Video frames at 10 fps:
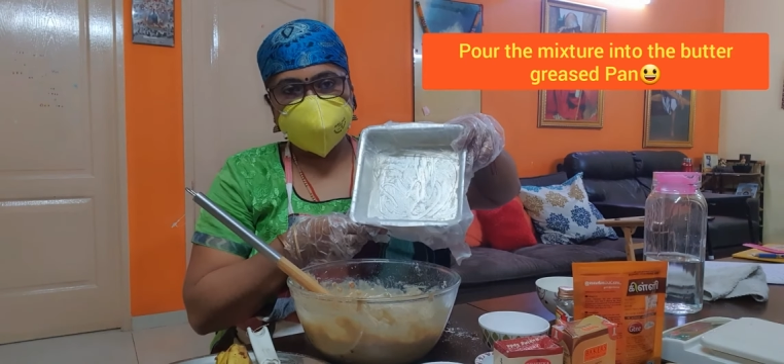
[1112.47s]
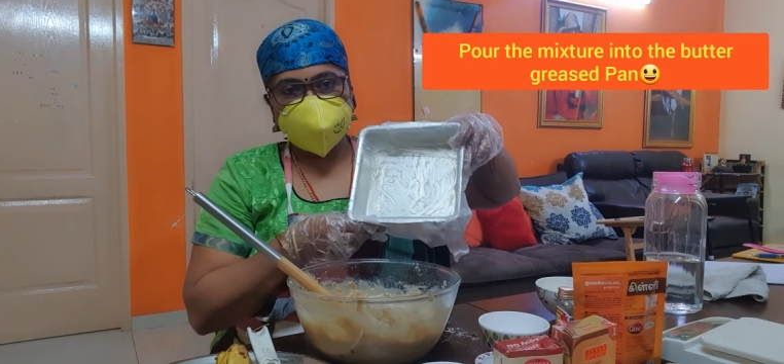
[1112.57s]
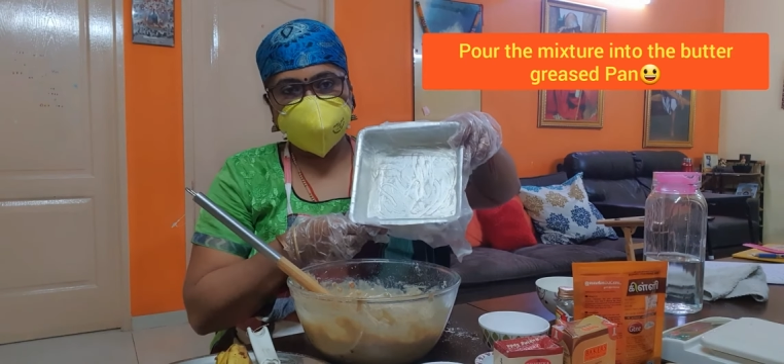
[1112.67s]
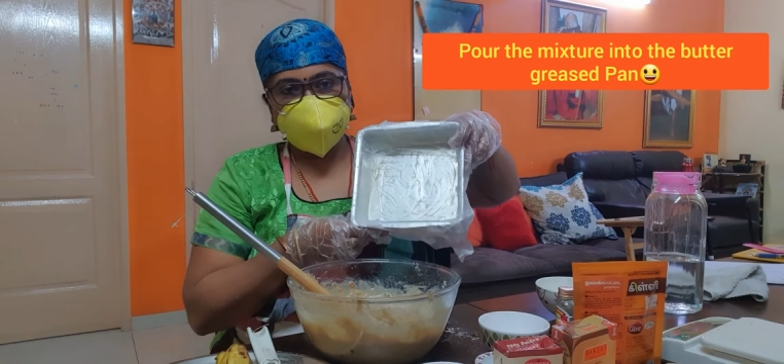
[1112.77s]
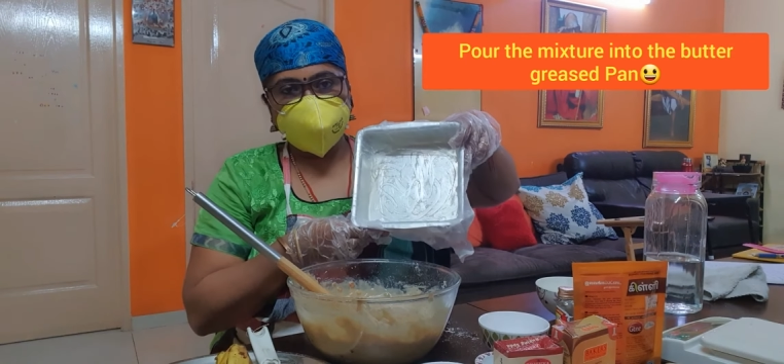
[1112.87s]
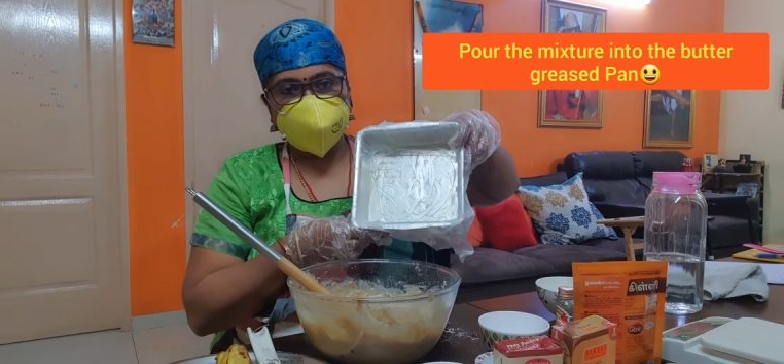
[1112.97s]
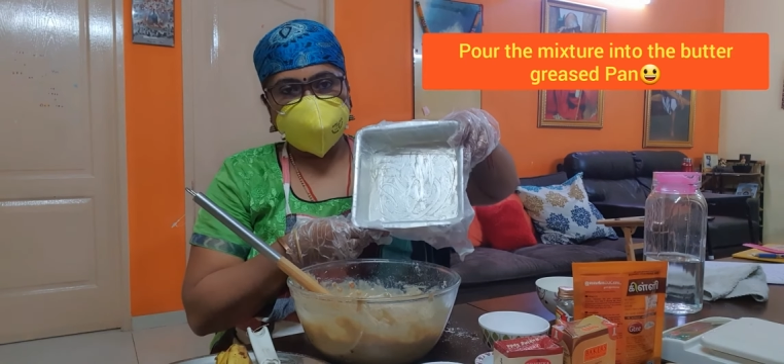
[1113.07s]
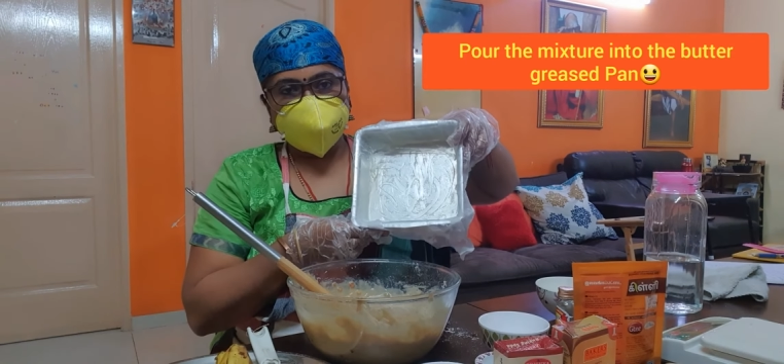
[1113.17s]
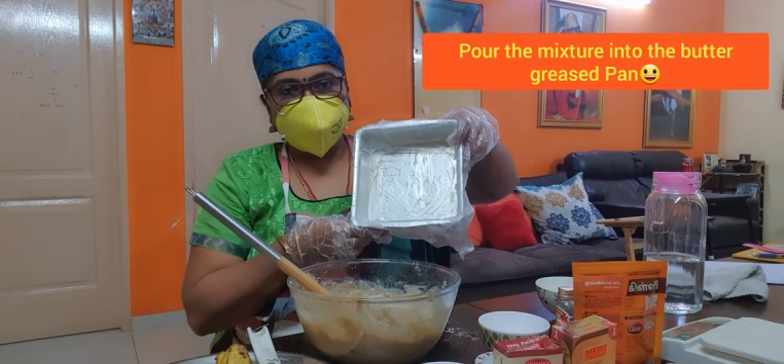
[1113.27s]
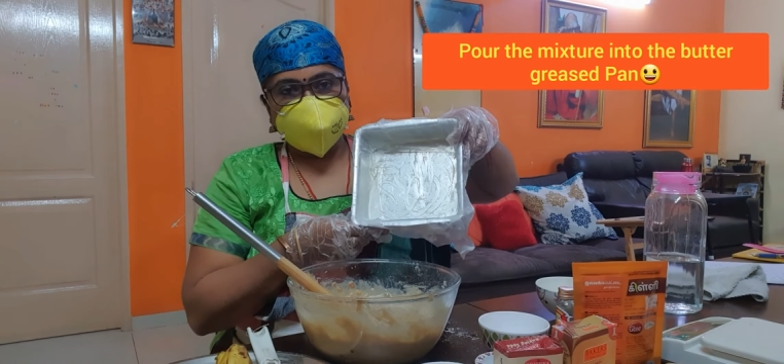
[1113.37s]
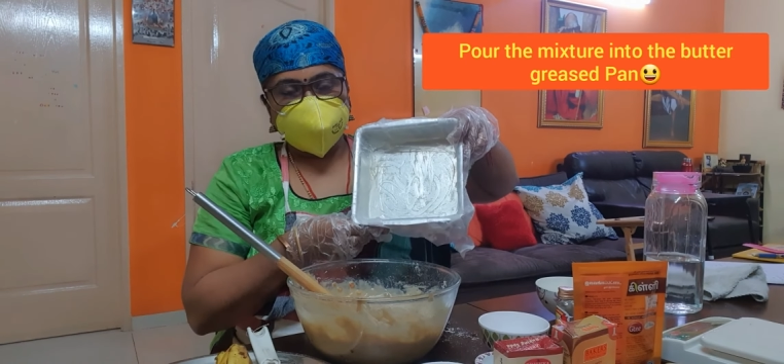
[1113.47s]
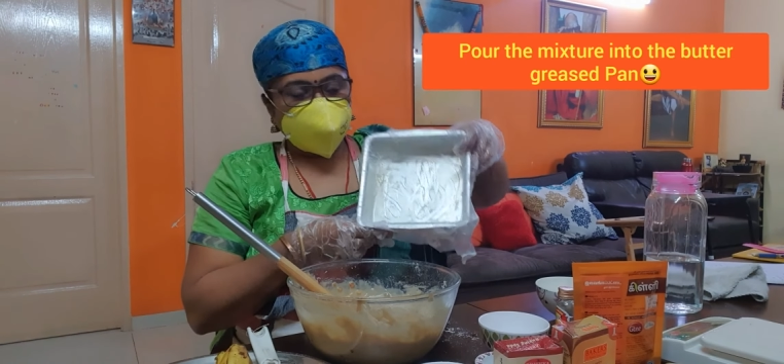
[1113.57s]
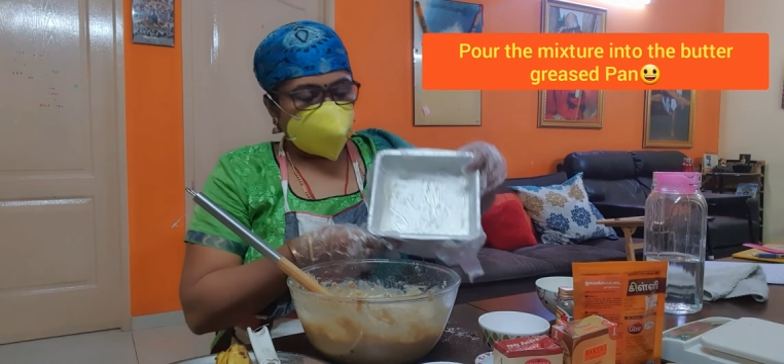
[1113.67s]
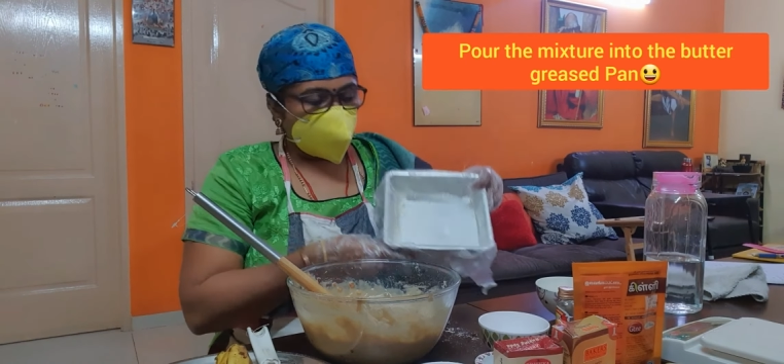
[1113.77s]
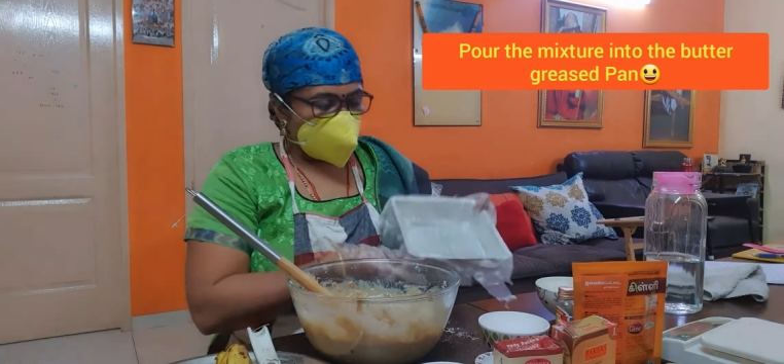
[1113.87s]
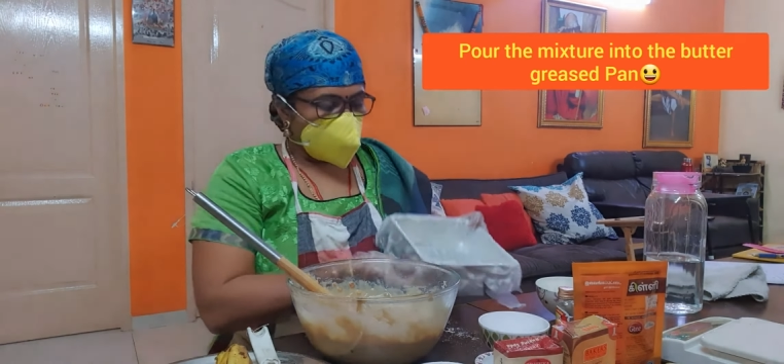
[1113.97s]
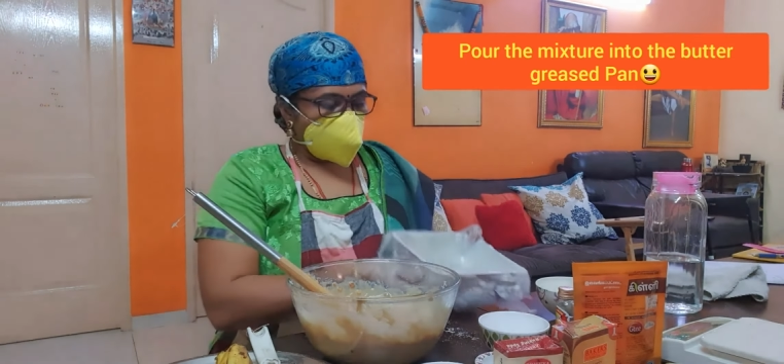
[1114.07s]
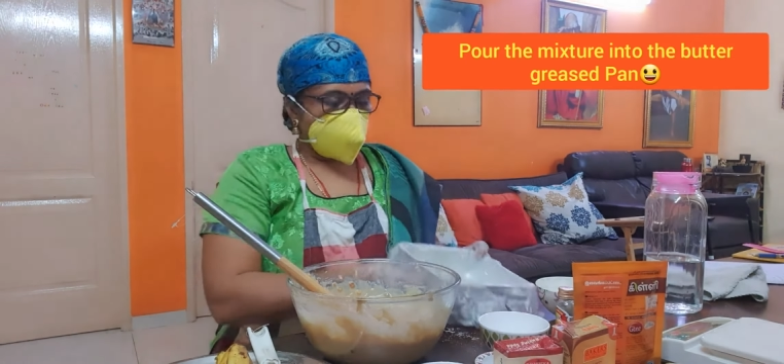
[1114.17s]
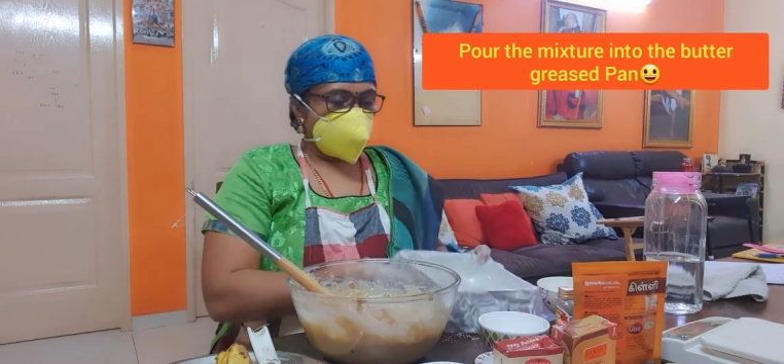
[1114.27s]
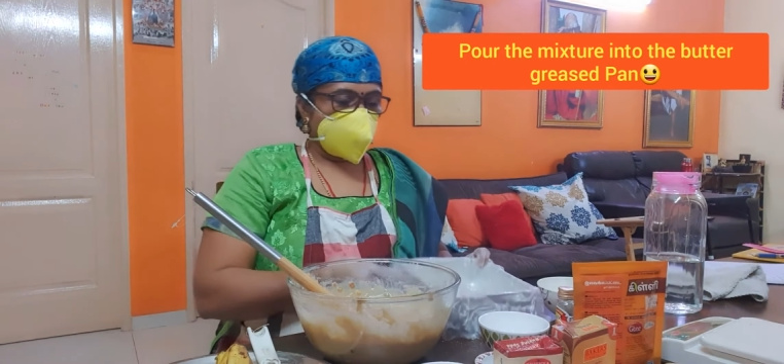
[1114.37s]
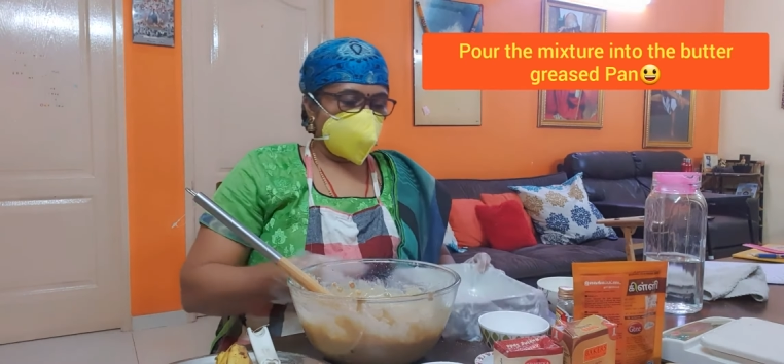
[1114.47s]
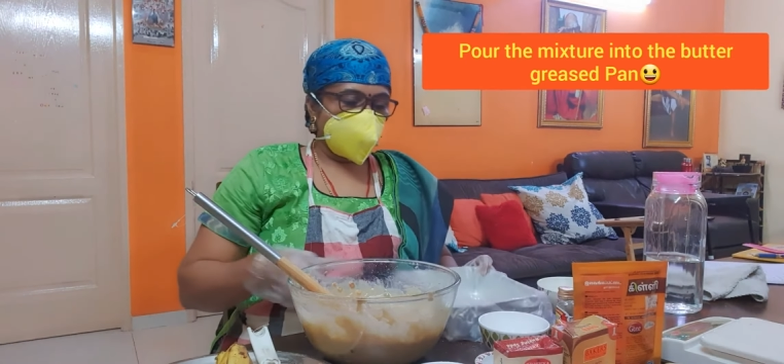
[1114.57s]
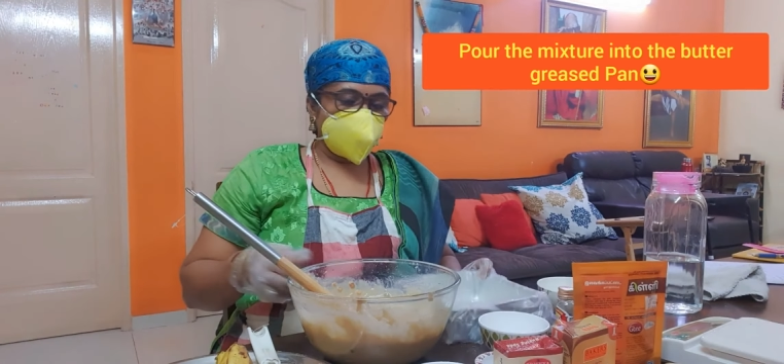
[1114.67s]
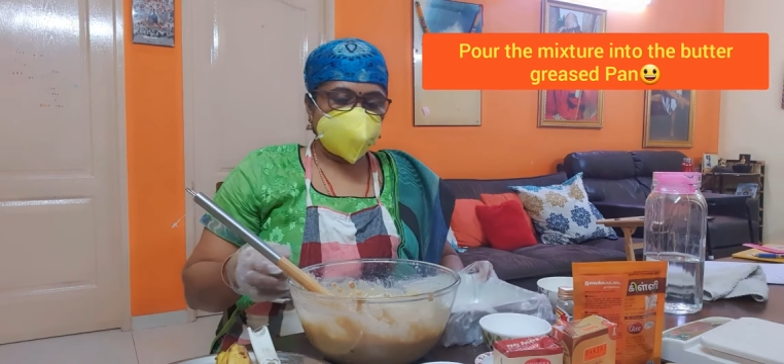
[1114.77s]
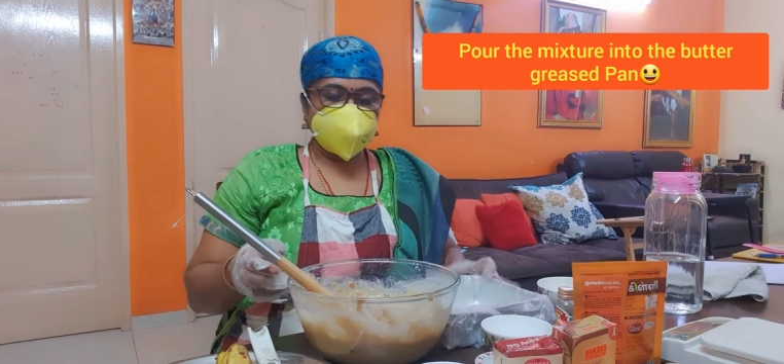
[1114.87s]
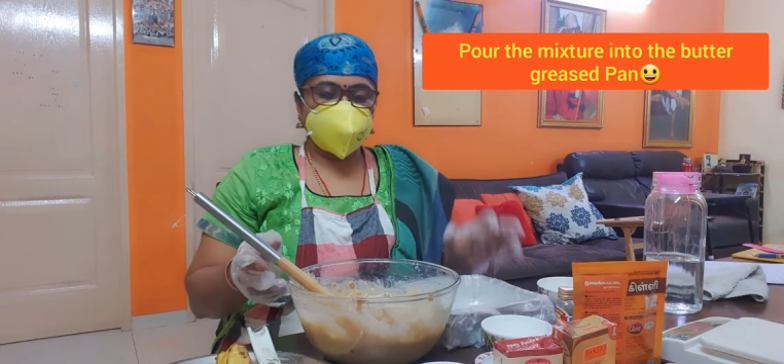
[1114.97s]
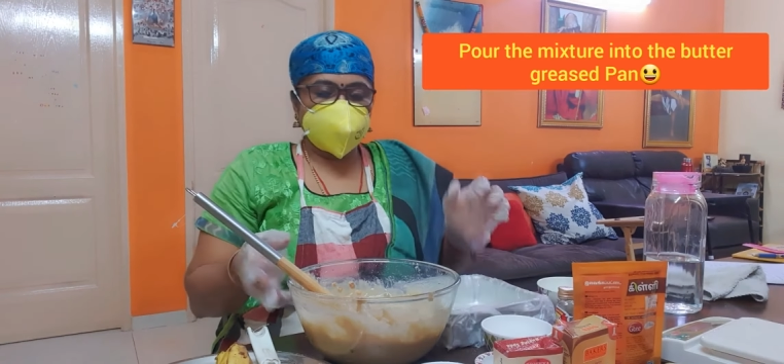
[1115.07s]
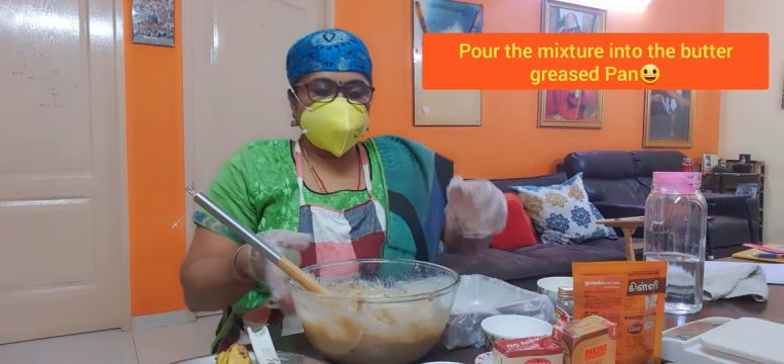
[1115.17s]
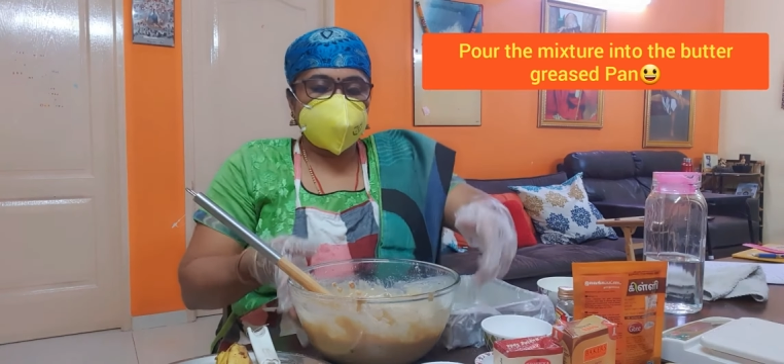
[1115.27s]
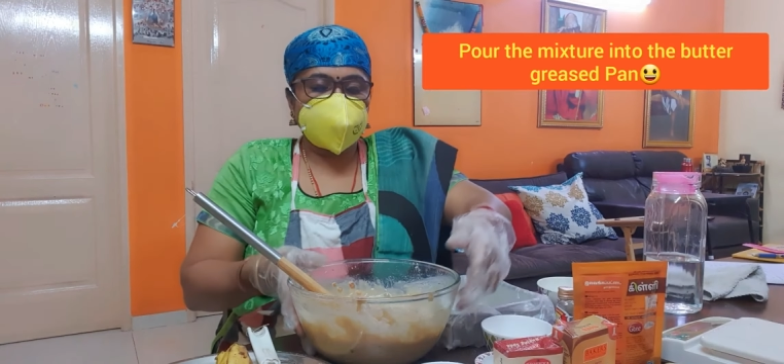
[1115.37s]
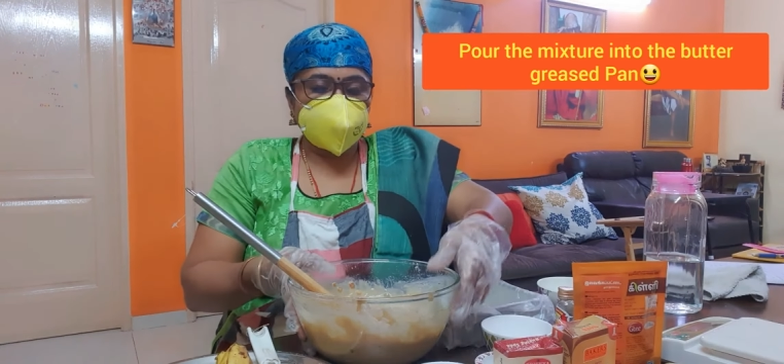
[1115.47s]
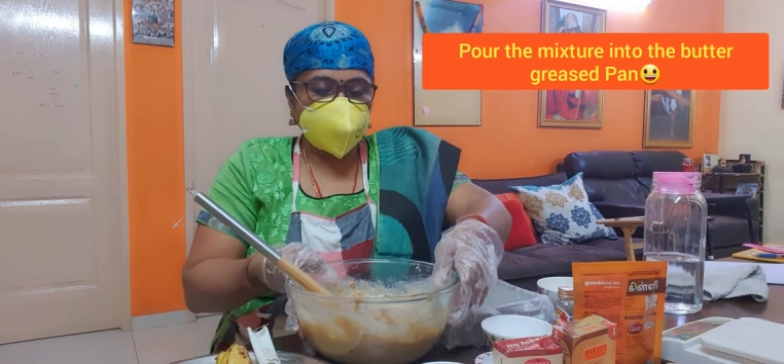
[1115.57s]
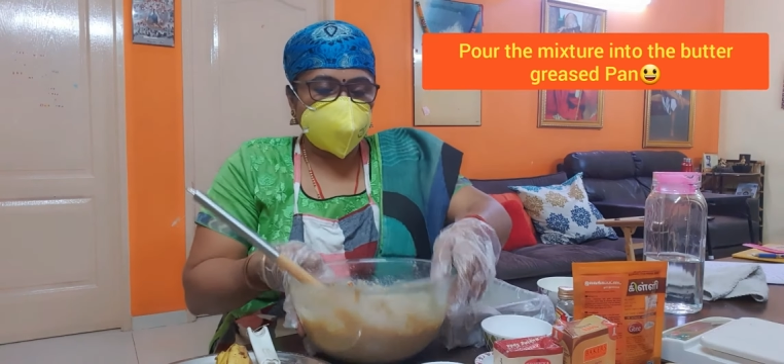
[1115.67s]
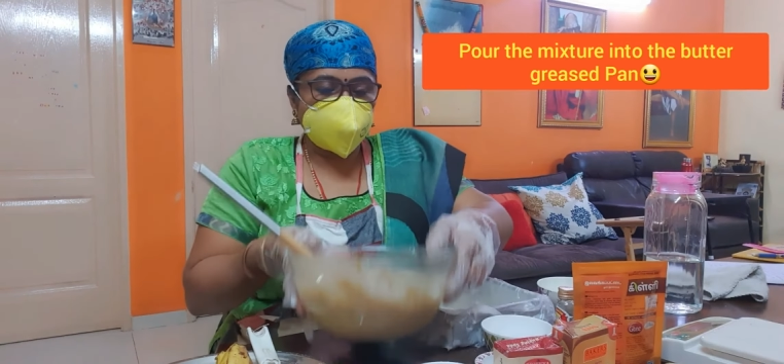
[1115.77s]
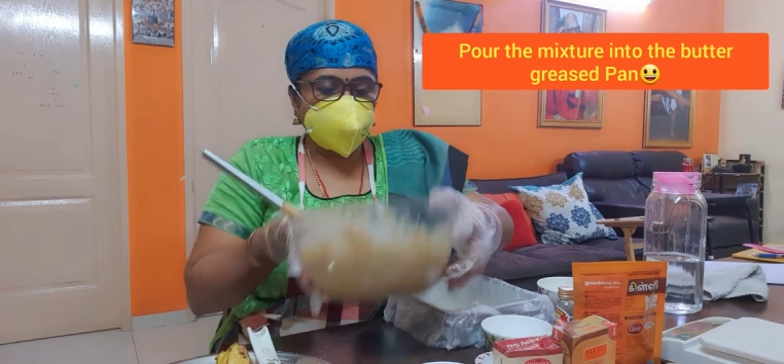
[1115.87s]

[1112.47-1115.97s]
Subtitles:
Okay, now I'm going to shift this into this.